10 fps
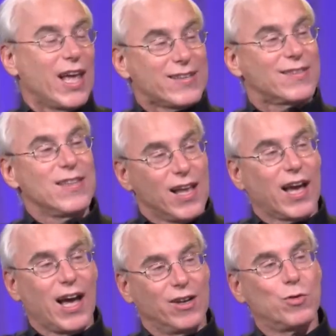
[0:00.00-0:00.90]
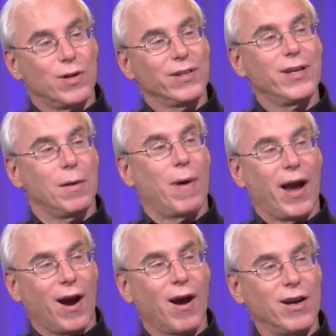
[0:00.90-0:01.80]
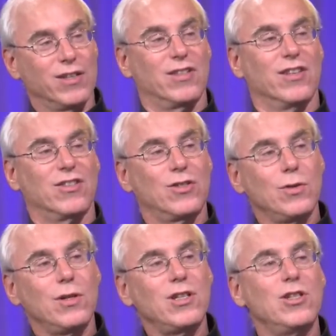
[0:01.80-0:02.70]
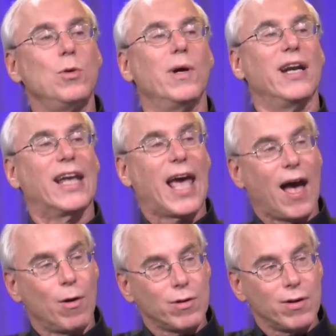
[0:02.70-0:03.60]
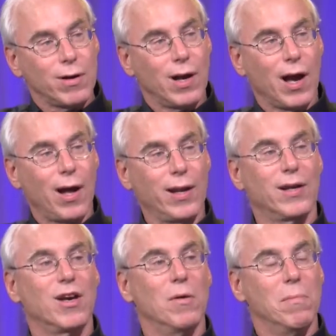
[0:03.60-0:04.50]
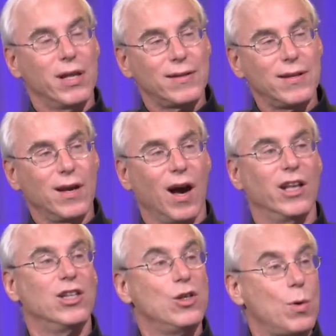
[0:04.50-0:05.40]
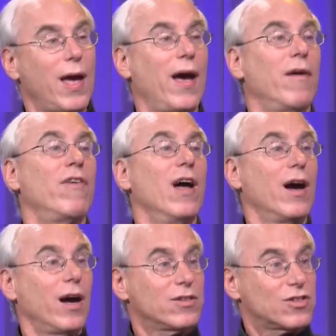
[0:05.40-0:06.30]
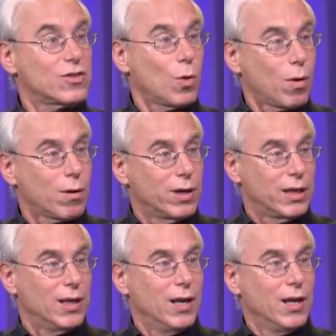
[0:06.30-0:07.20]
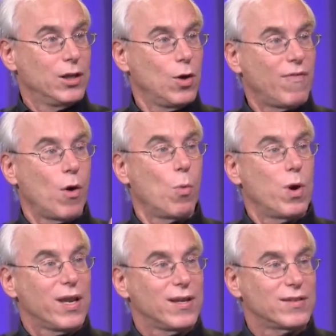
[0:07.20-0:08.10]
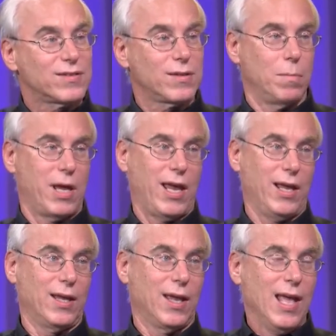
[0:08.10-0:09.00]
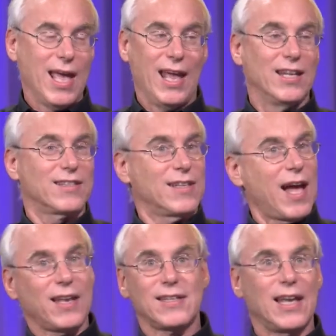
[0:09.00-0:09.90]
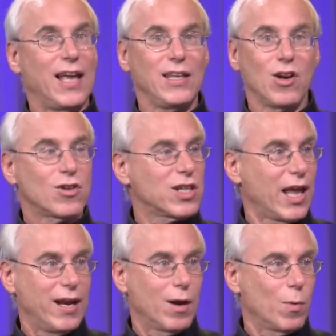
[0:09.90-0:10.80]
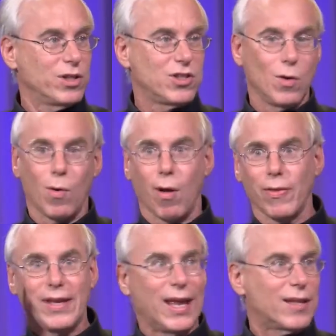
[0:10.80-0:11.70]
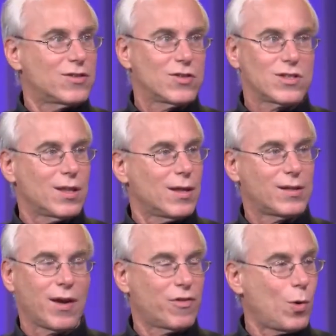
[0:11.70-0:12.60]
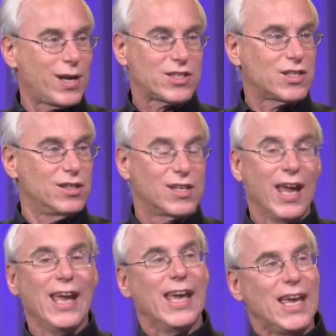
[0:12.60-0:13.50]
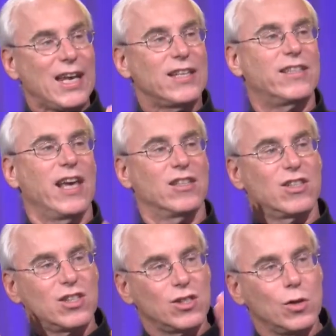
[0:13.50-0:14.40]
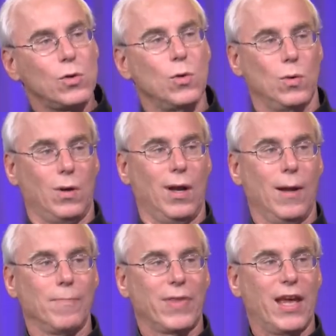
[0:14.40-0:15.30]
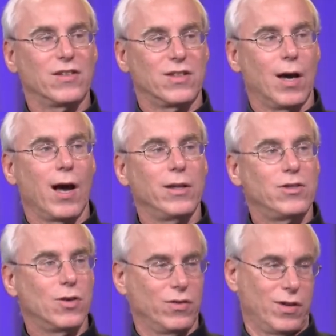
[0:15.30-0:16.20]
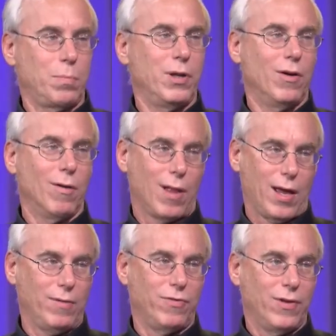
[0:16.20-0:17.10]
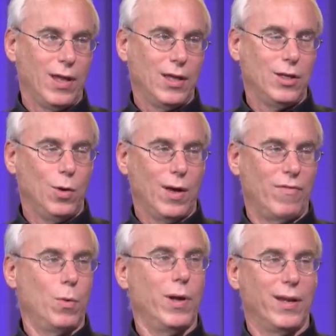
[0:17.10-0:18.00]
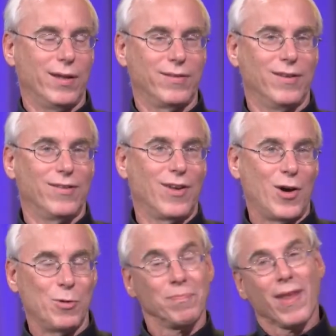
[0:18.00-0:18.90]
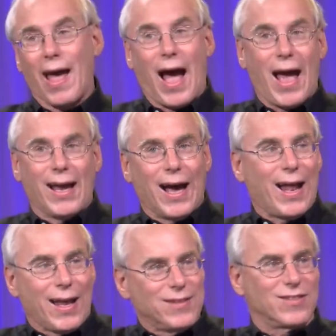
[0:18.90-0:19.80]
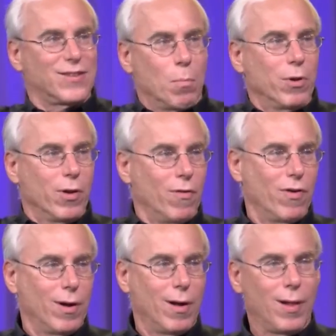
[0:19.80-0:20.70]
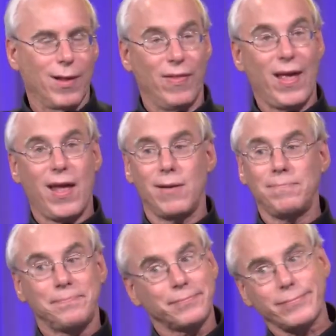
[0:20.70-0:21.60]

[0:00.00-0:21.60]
lesson that got drilled into my heart is as soon as you encounter God and yes. commit to God, you have a story. Yes. You have a witness to yes, make. Yes. And it's not 10 years later once you know all the answers to the mm-hmm. tough questions. Mm -hmm. it is as soon yes. as God shows up in your life. Yeah. You have a witness. And so I got I stumbled over it all and then